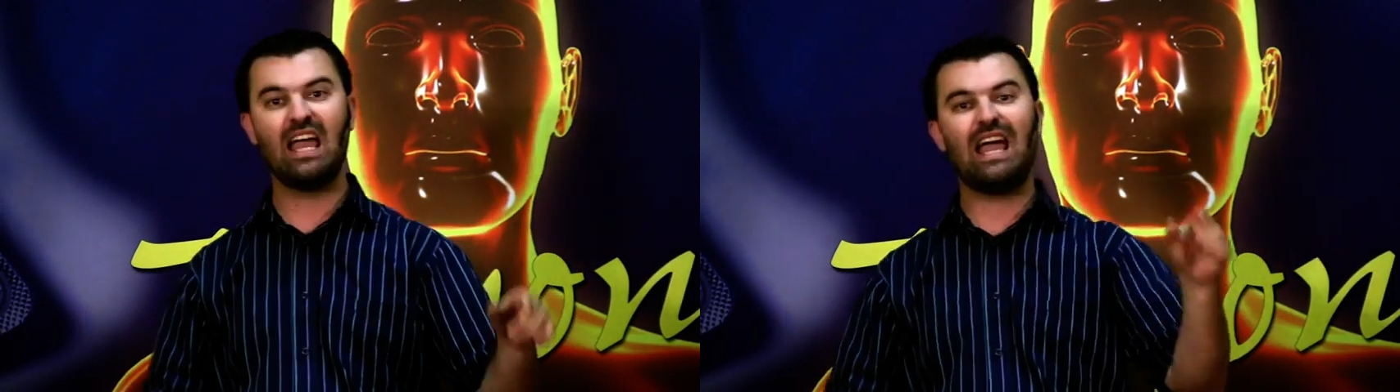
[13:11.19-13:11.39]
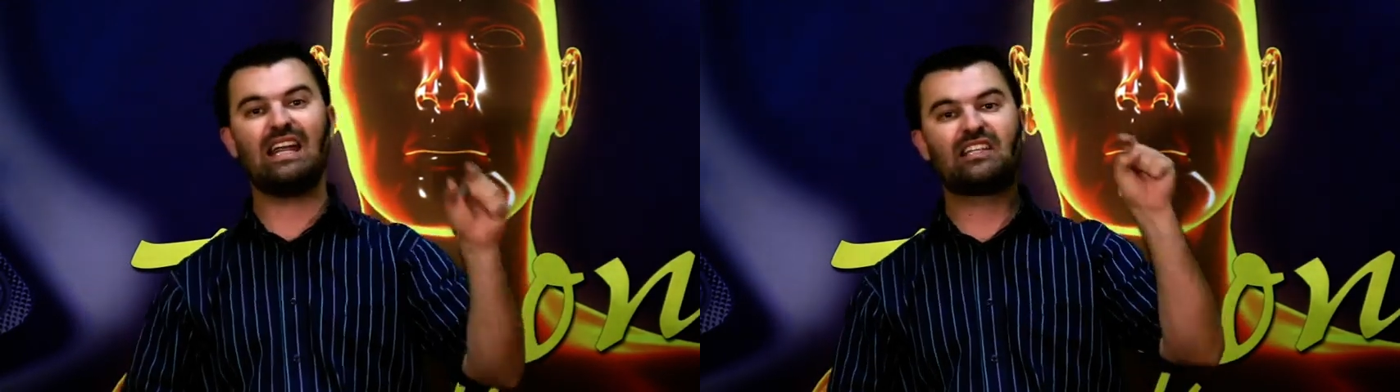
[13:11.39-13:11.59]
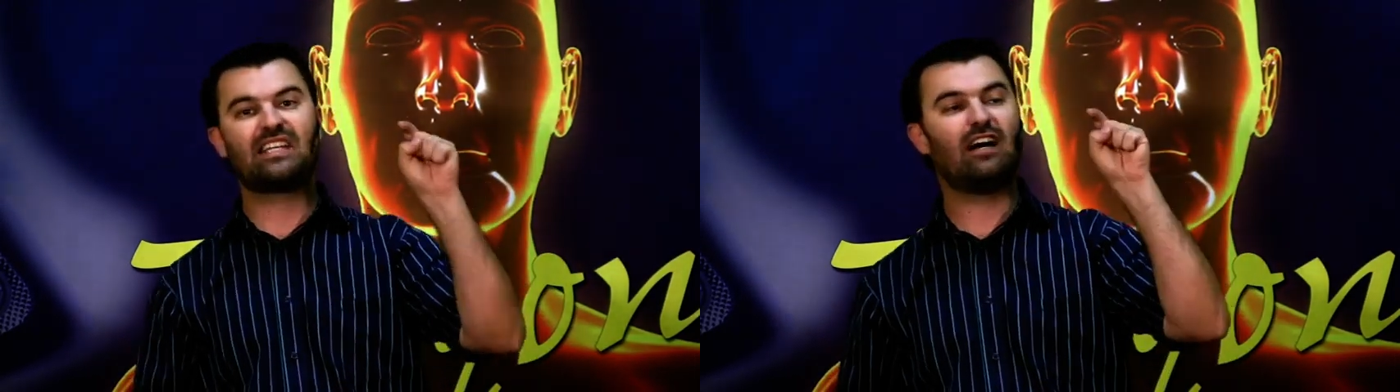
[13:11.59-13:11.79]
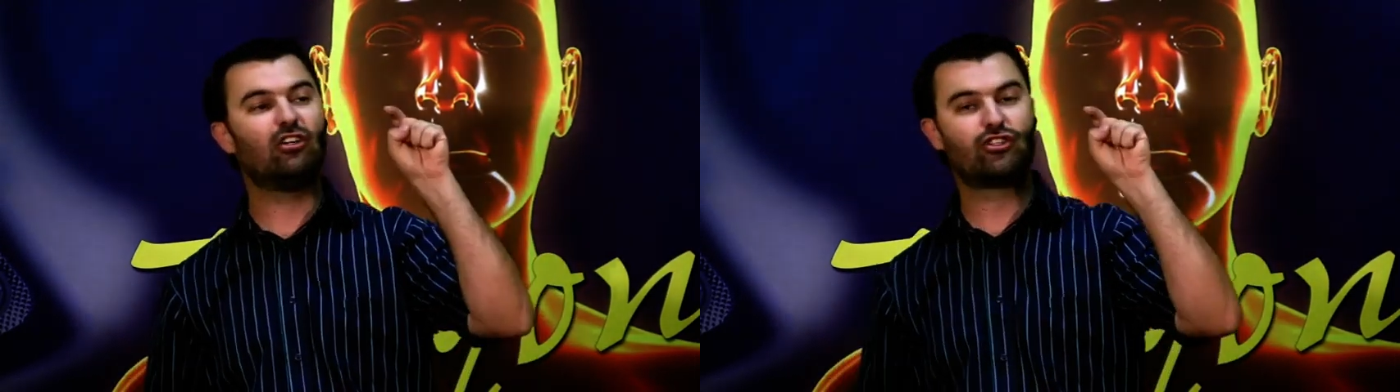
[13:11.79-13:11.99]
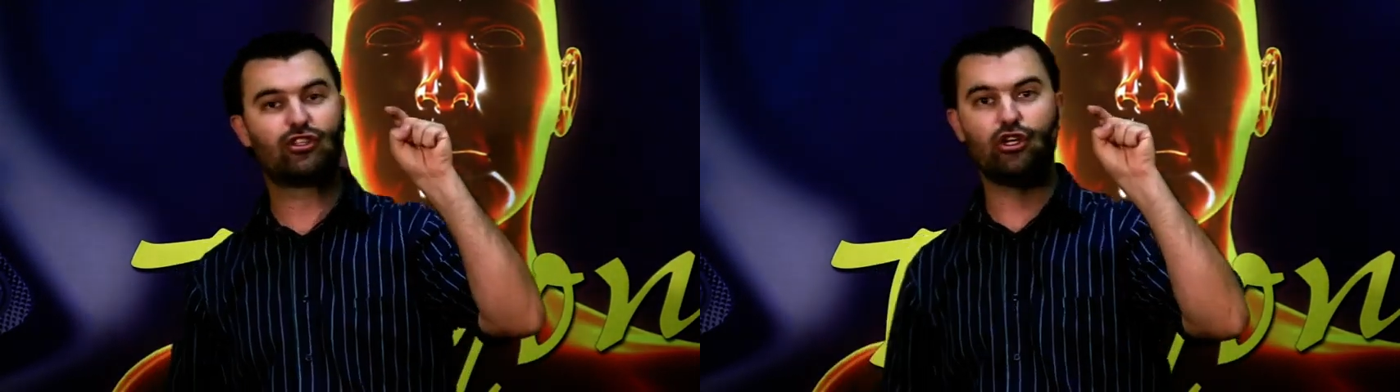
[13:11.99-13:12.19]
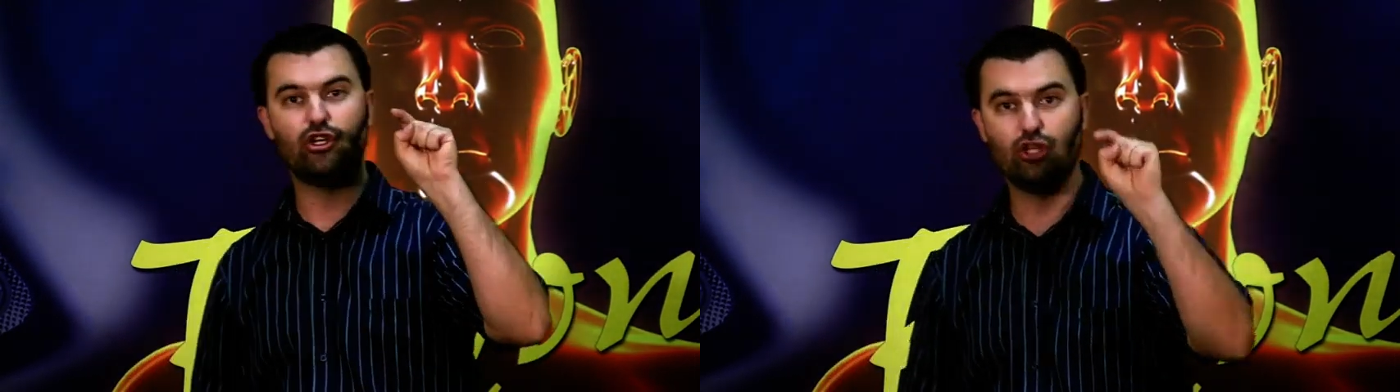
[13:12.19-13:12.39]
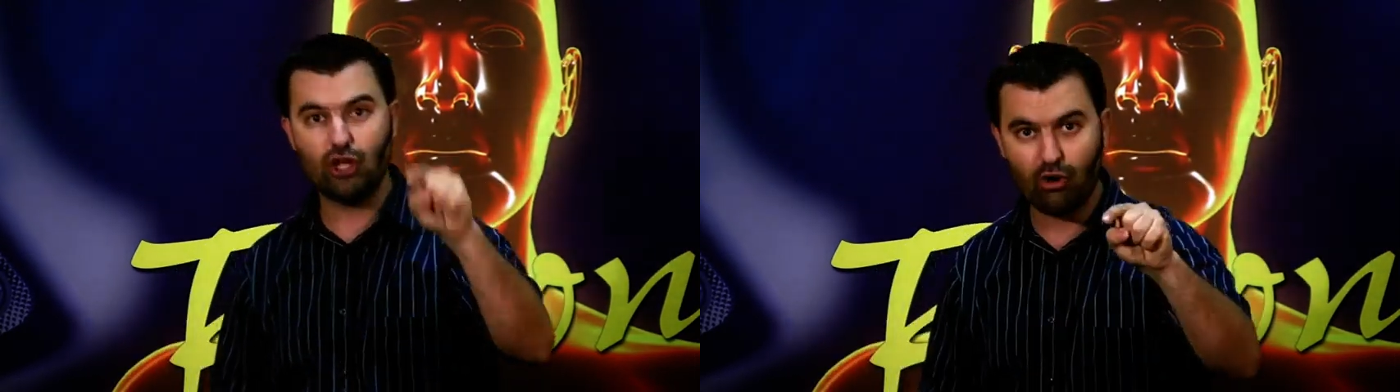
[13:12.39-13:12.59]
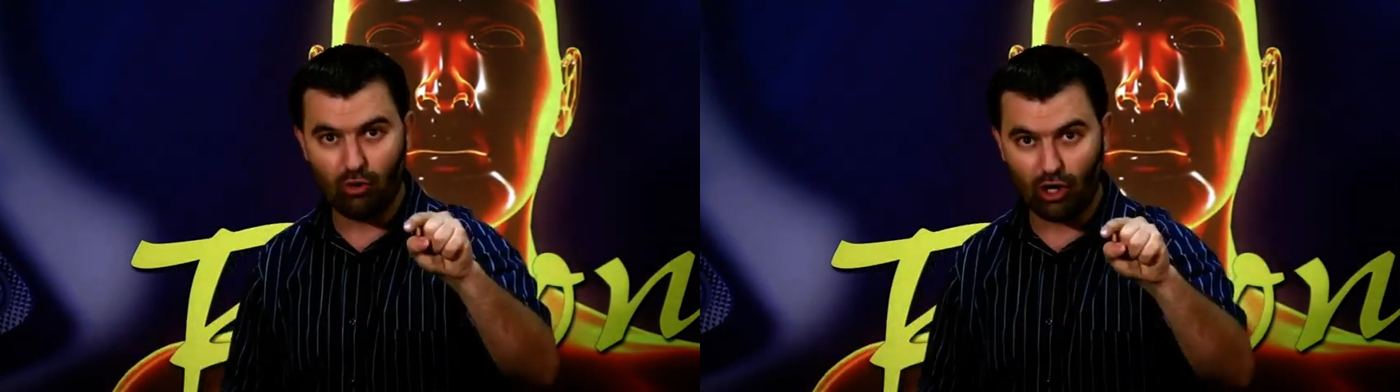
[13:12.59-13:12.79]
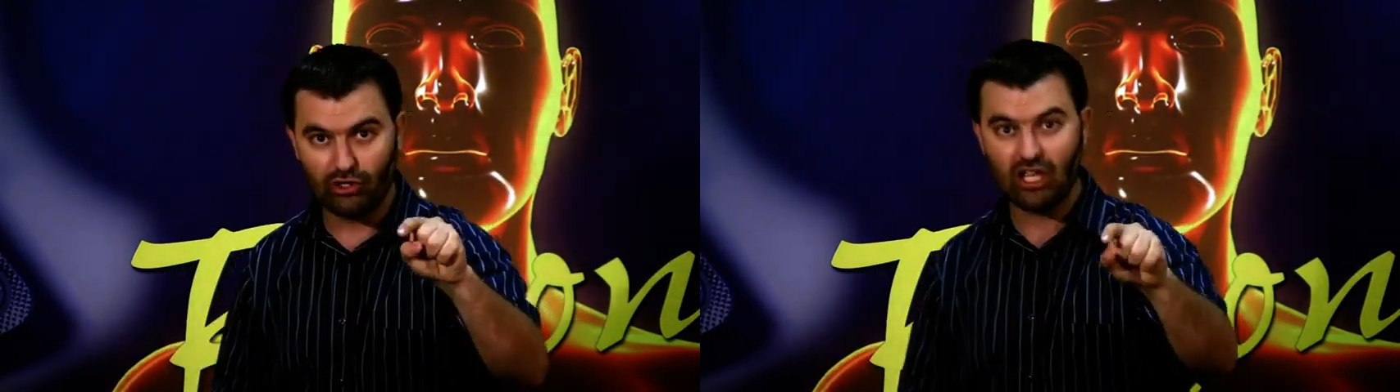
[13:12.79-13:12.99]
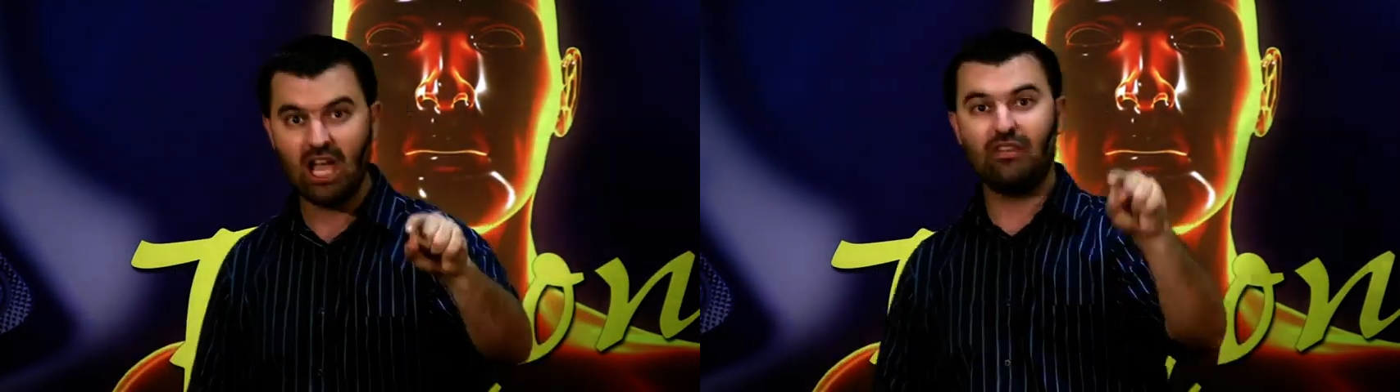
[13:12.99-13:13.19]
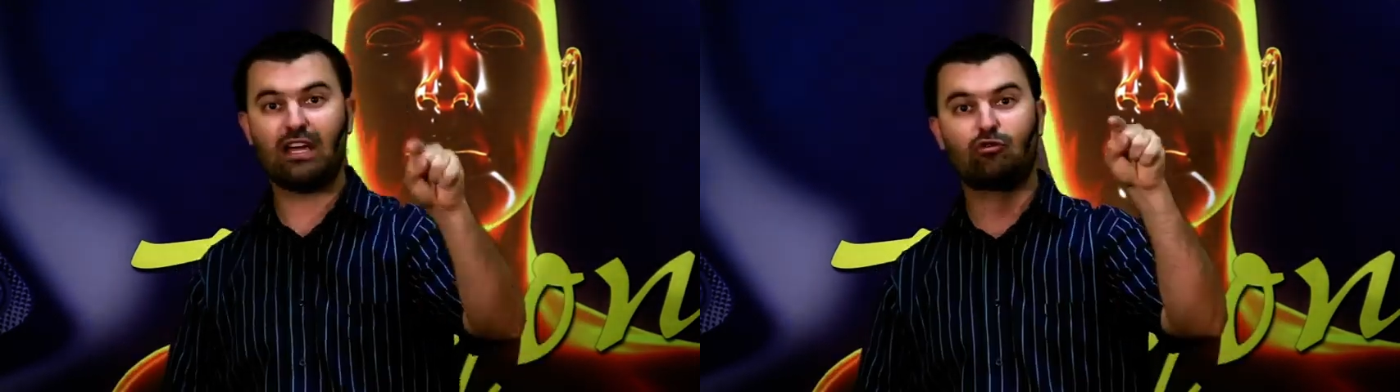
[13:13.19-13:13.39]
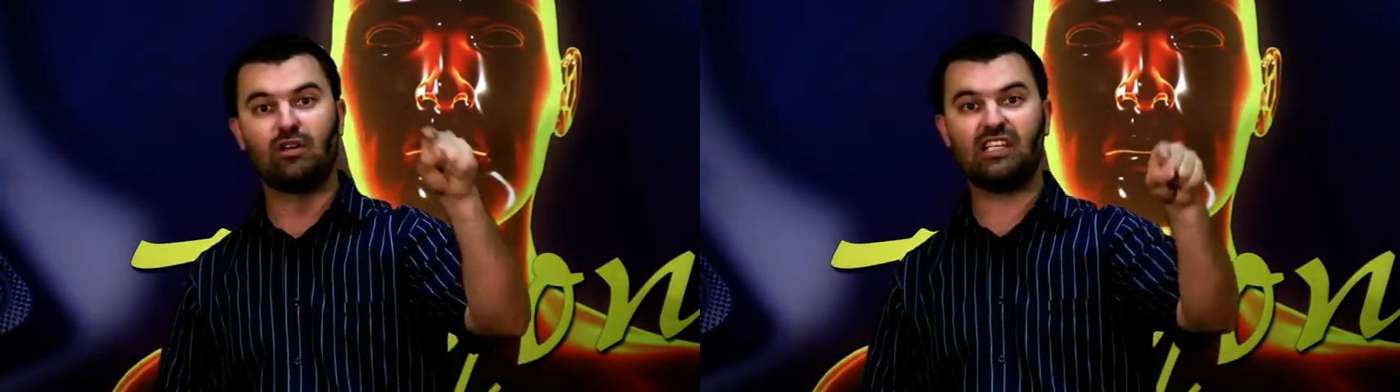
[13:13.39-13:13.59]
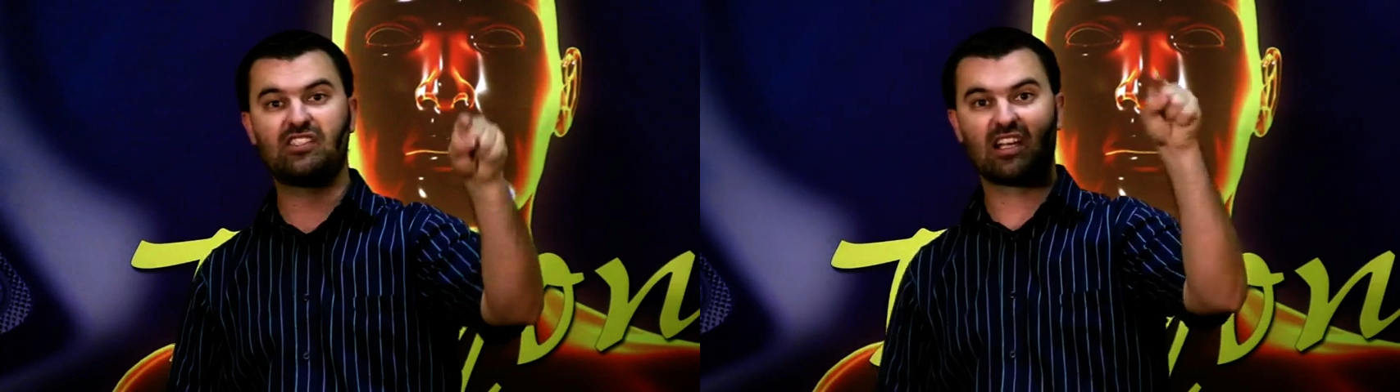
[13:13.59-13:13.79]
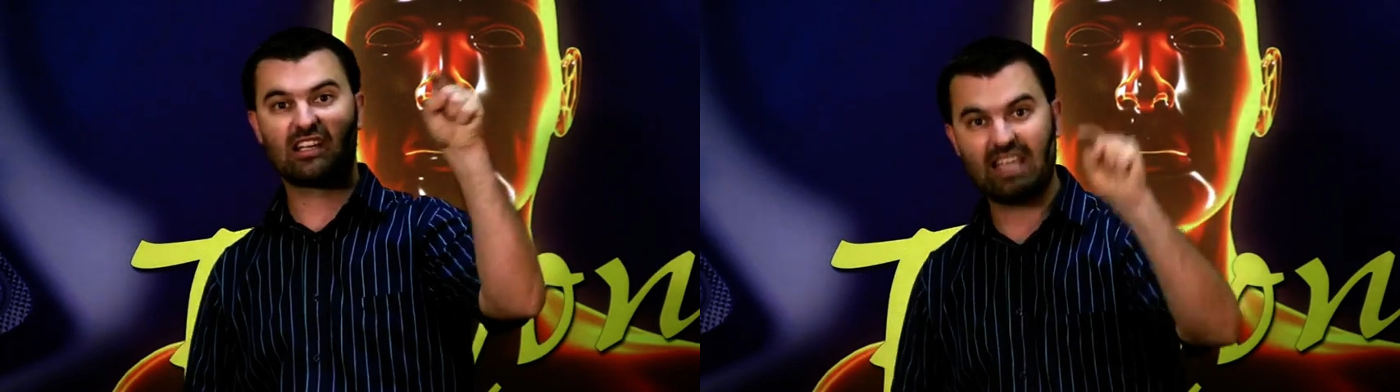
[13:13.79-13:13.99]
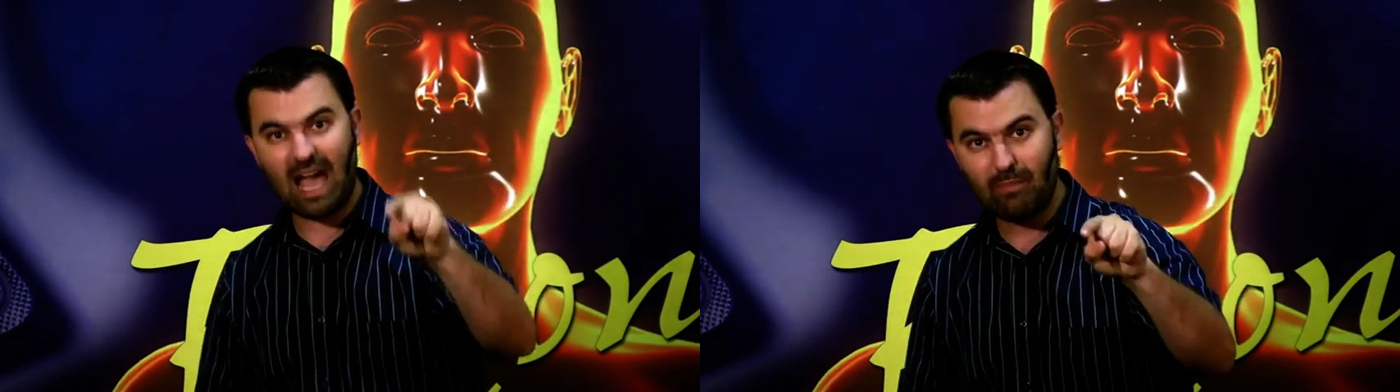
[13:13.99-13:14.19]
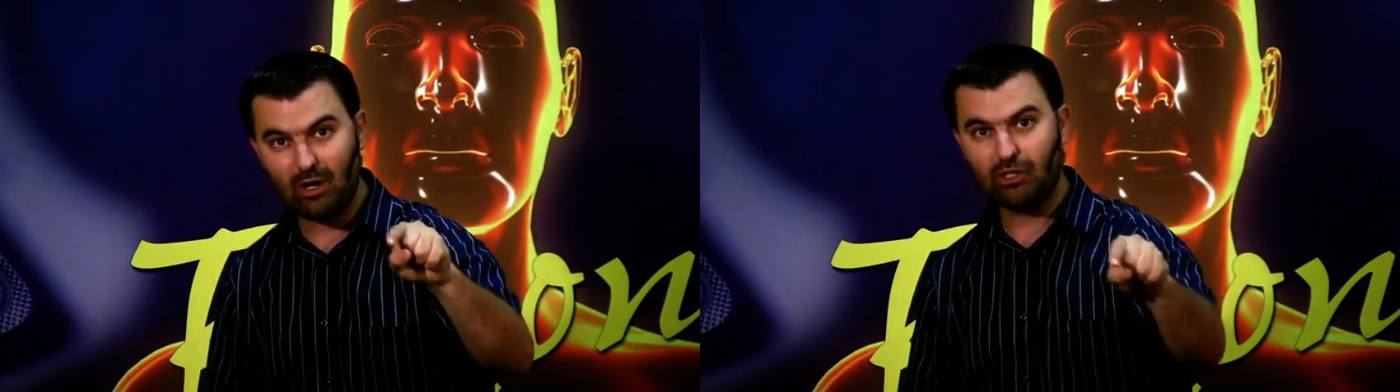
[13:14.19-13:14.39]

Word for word: and it tells the neurons that release GABA,